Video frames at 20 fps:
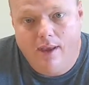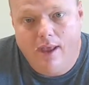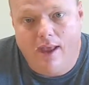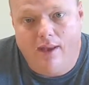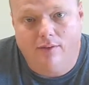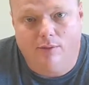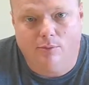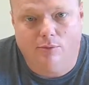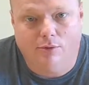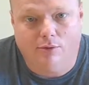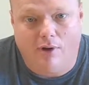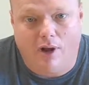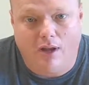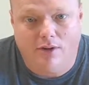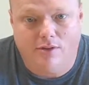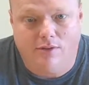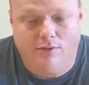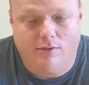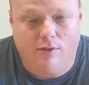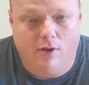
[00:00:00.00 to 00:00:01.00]
had some
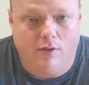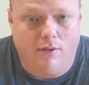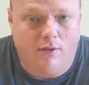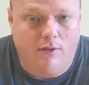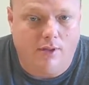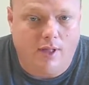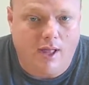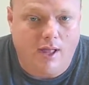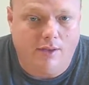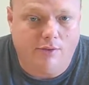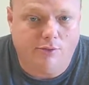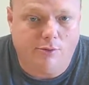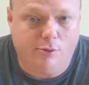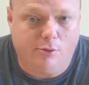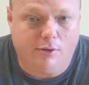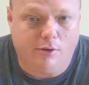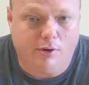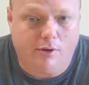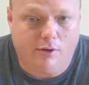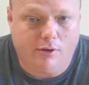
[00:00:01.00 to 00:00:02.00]
scratches on the glass
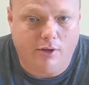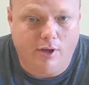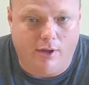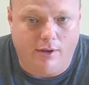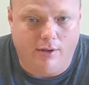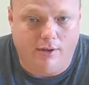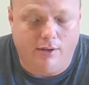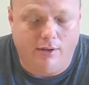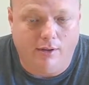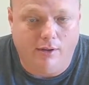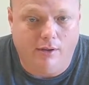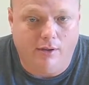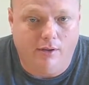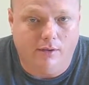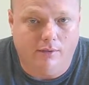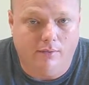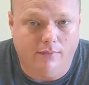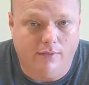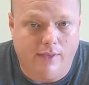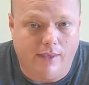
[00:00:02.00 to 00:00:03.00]
during our cutting
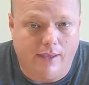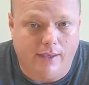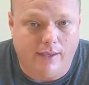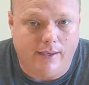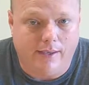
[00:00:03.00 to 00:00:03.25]
of